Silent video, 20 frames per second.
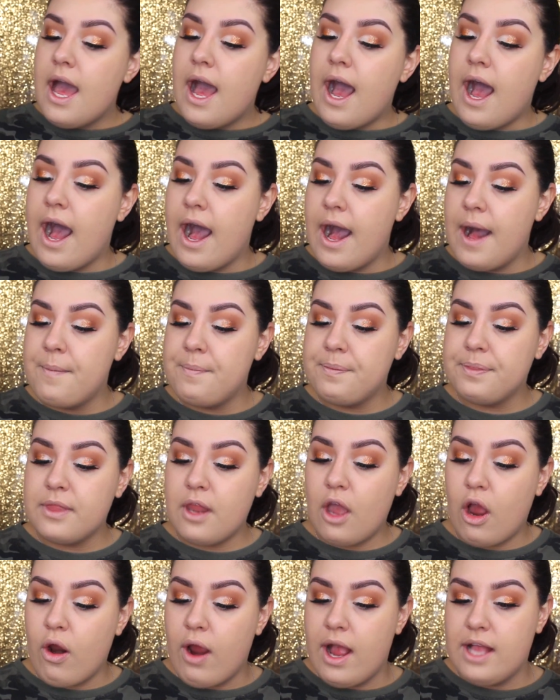
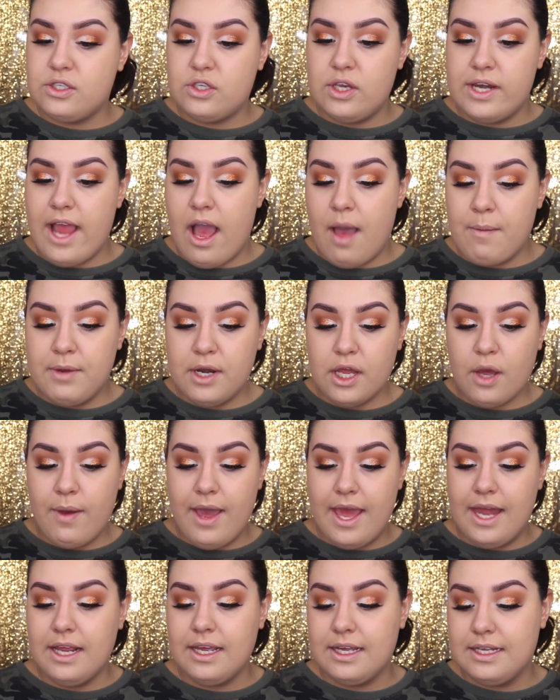Alright, so now I'm going to go
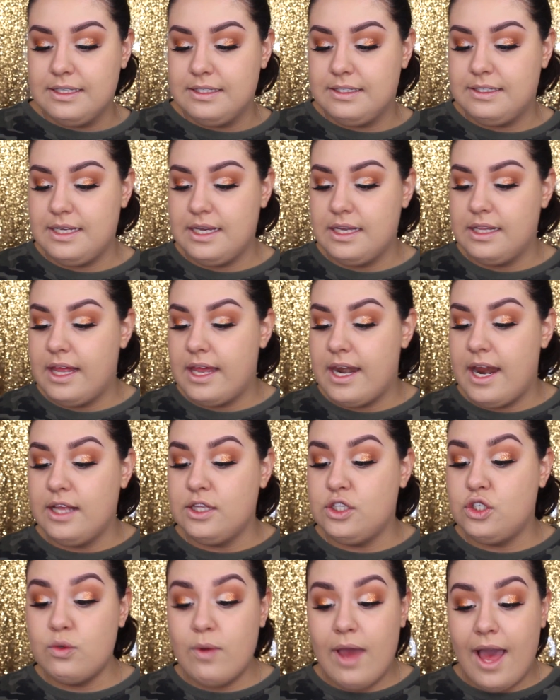ahead and conceal. And I
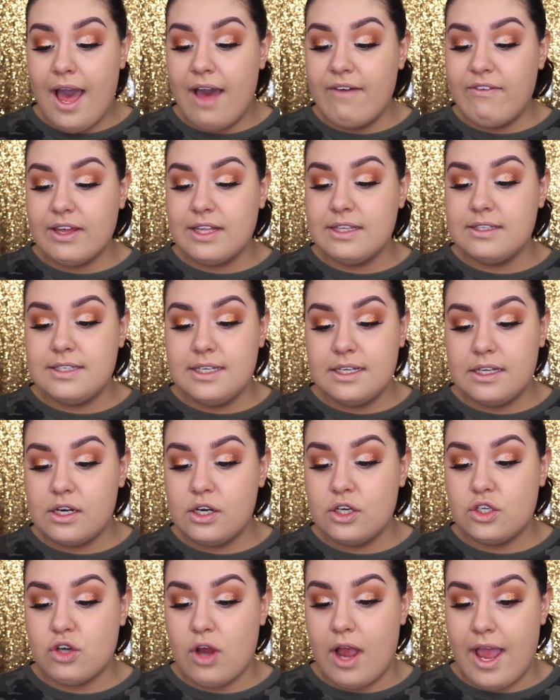do have a concealer
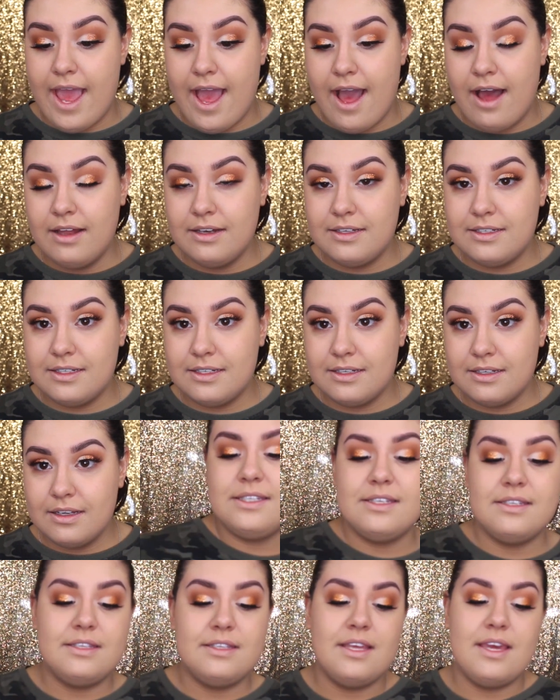to try out.
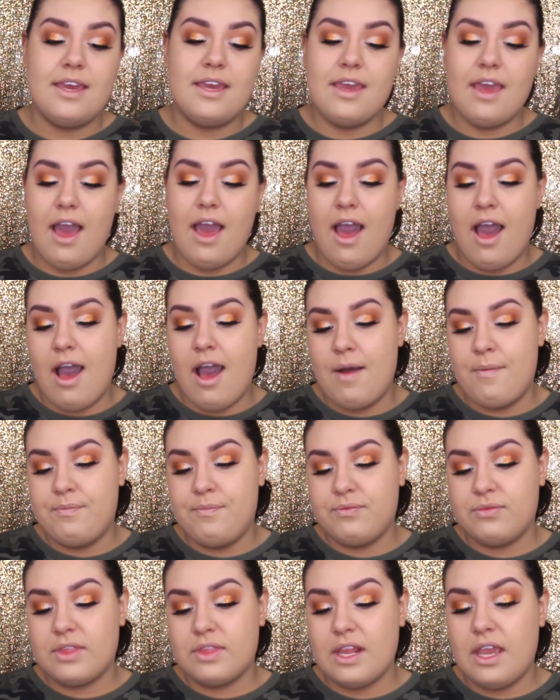This is the
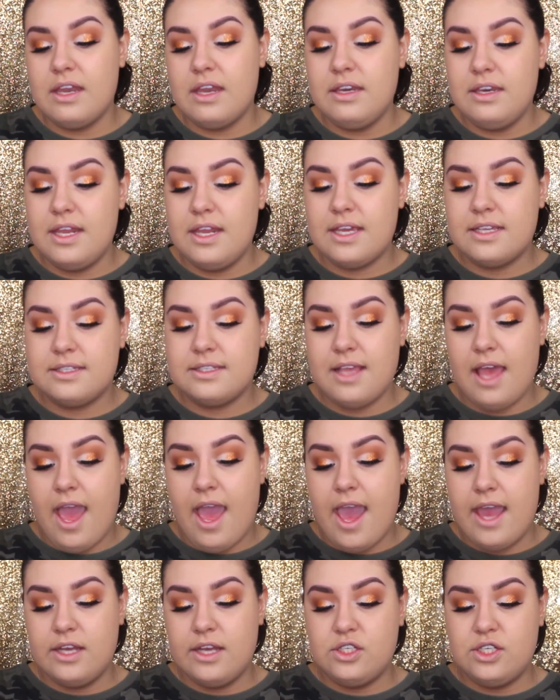NYX
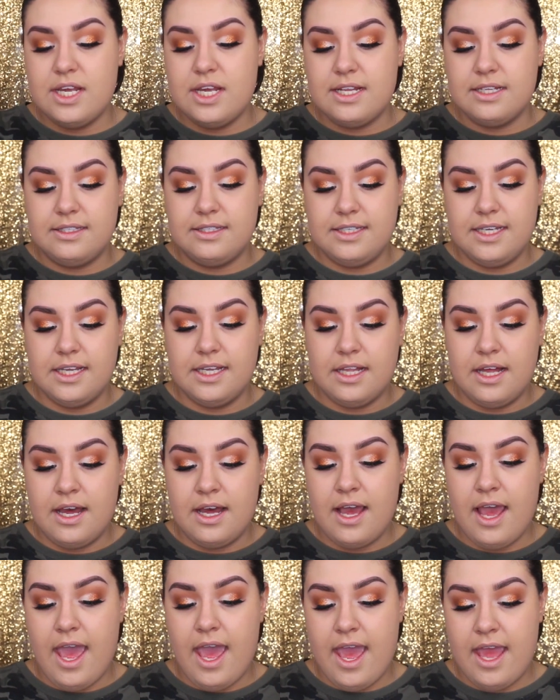HD
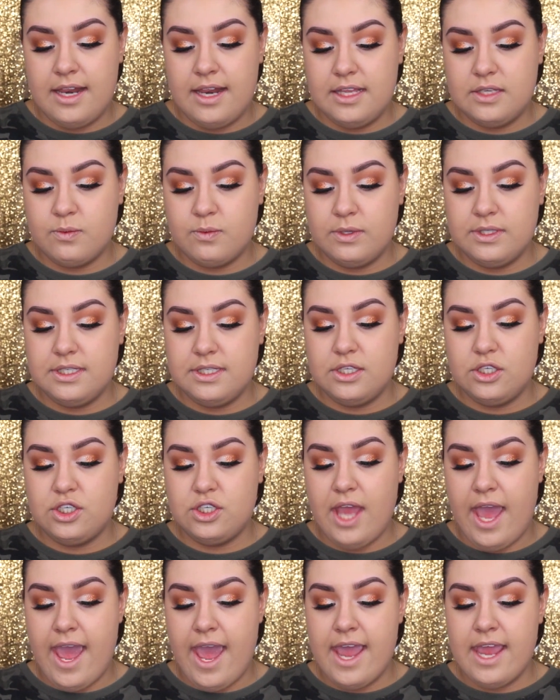Concealer. And this one's in the
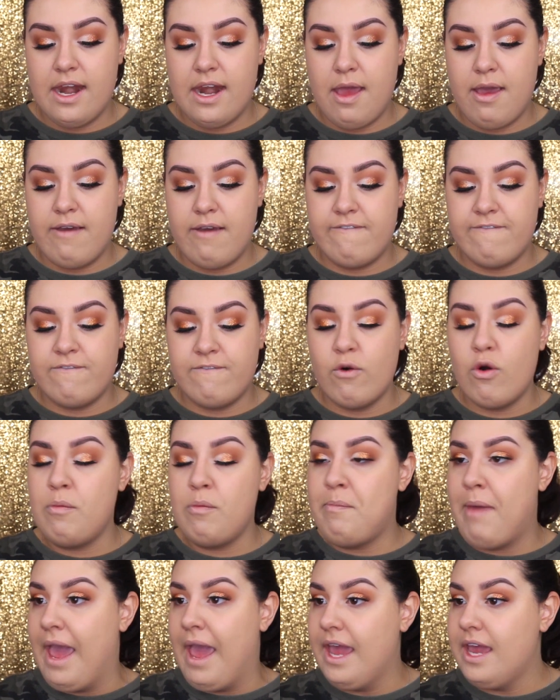shade
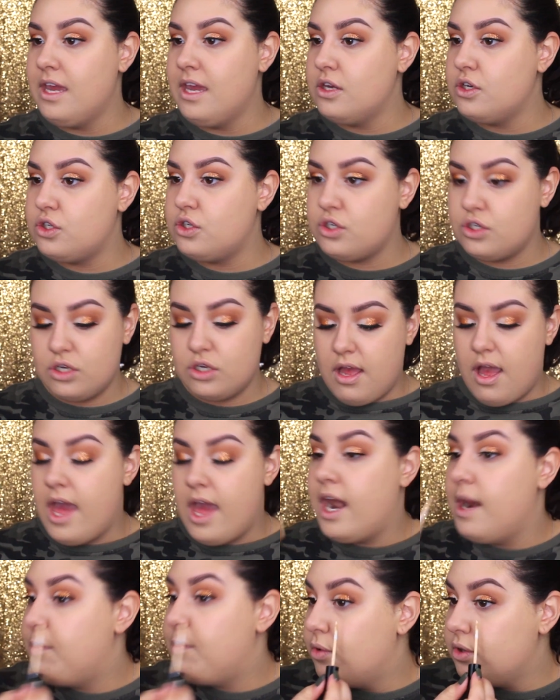4 Beige.
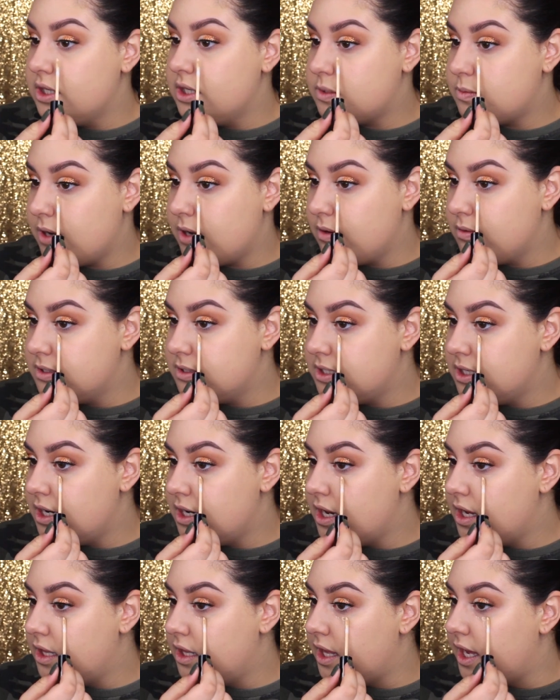And I bought this when I was in
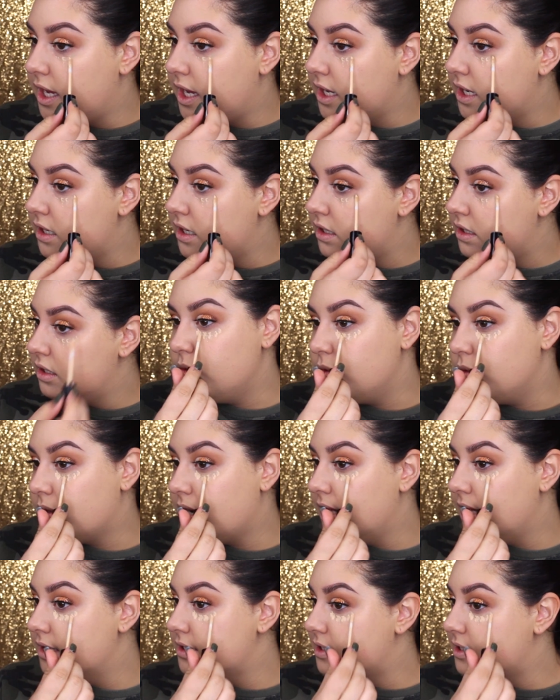LA. Well,
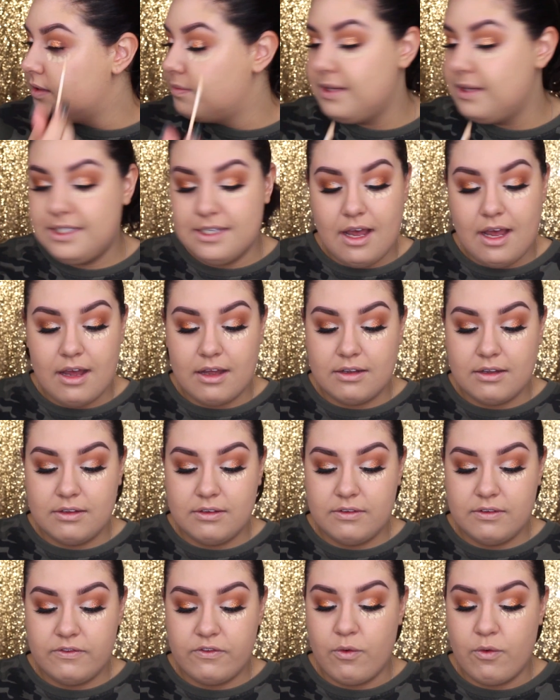colour's a little bit dark
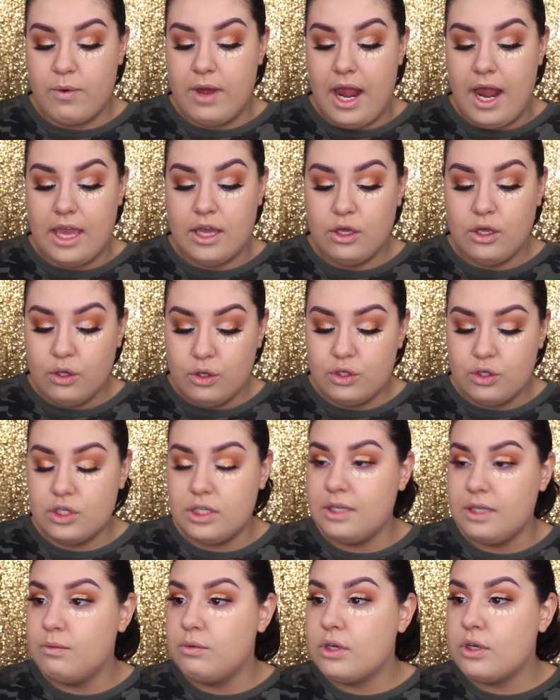for what I
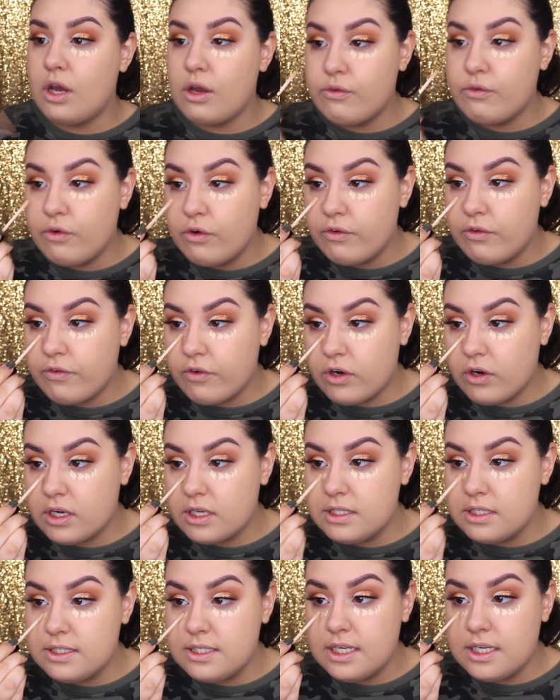usually would go for a
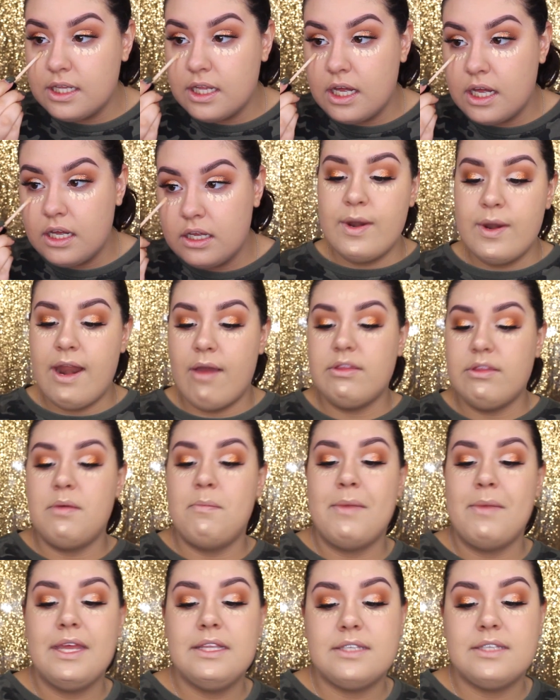concealer. Now in the
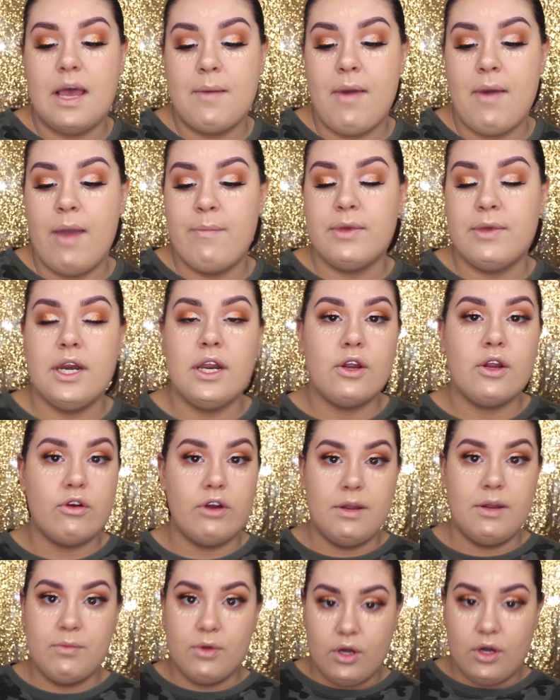meantime, I'm going to
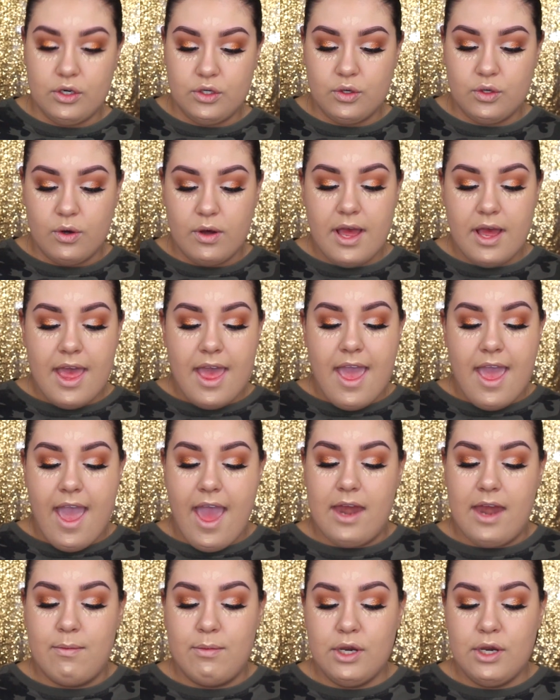cream contour,
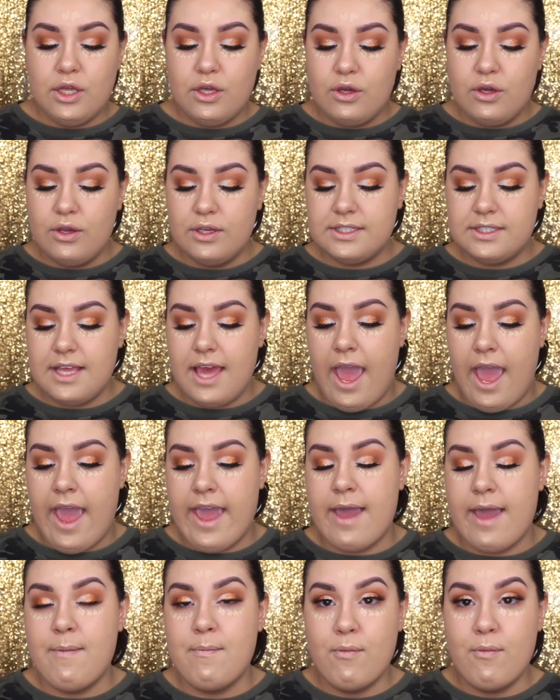and I'm going to use
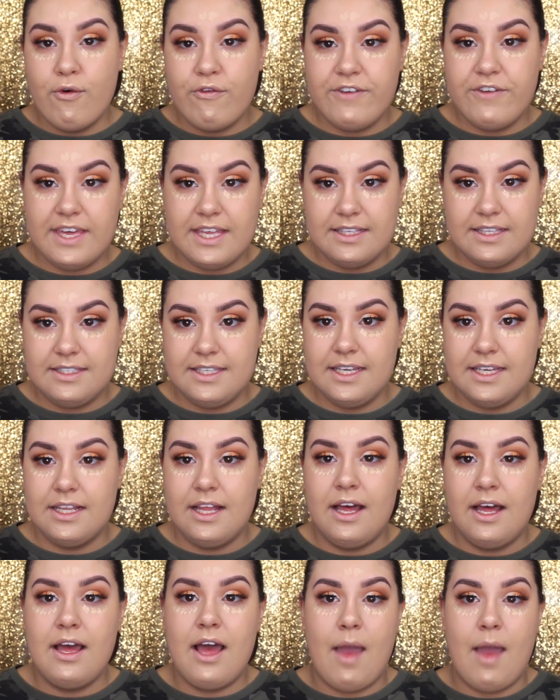a Morphe concealer.
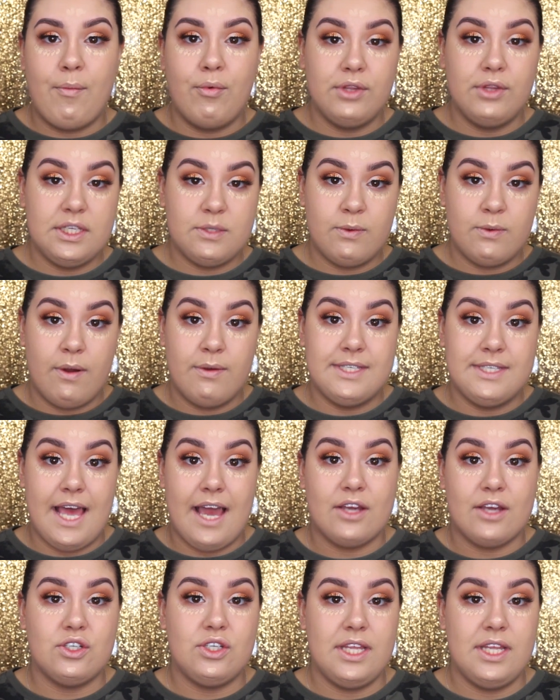I bought this when I was
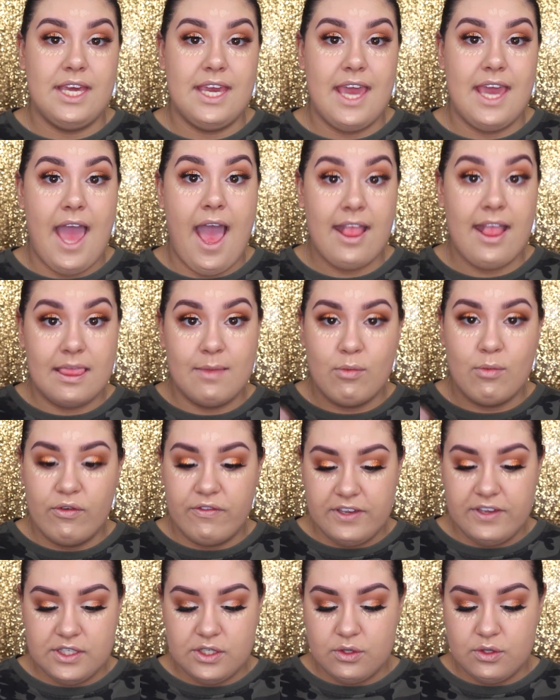actually at the
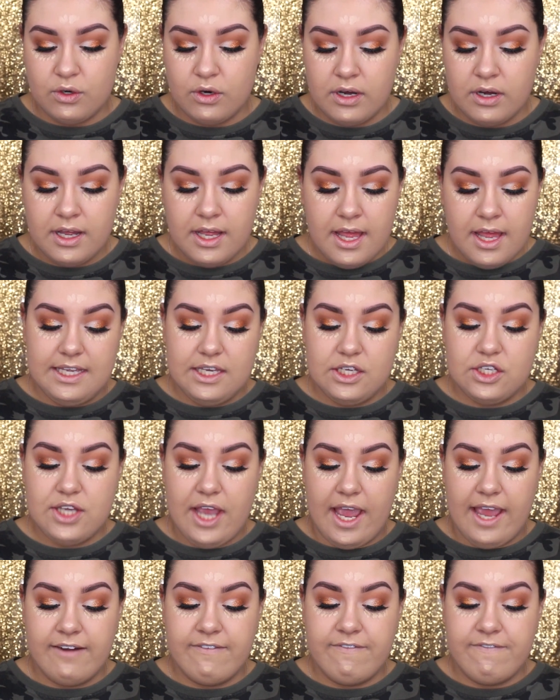Morphe store. The
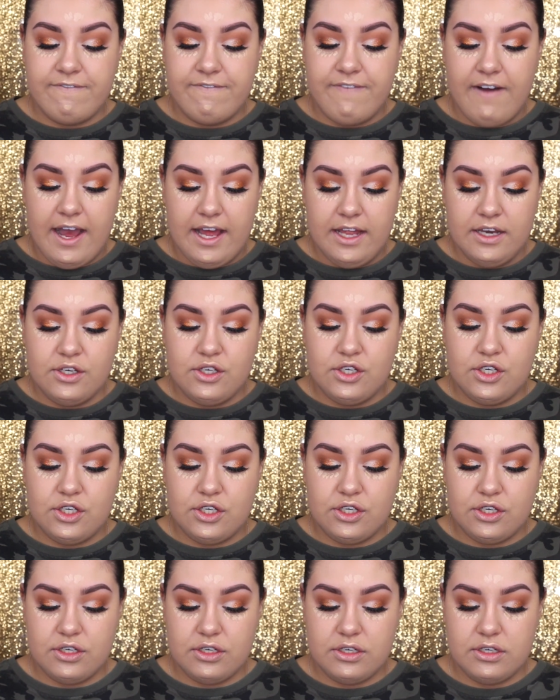shade
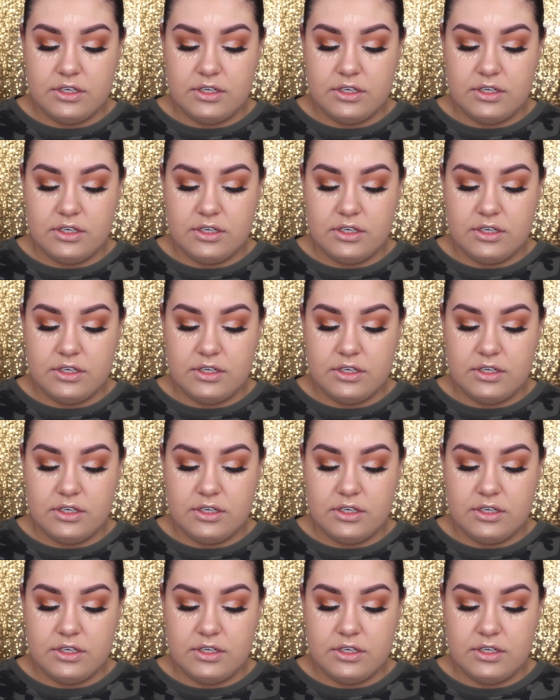Fudge.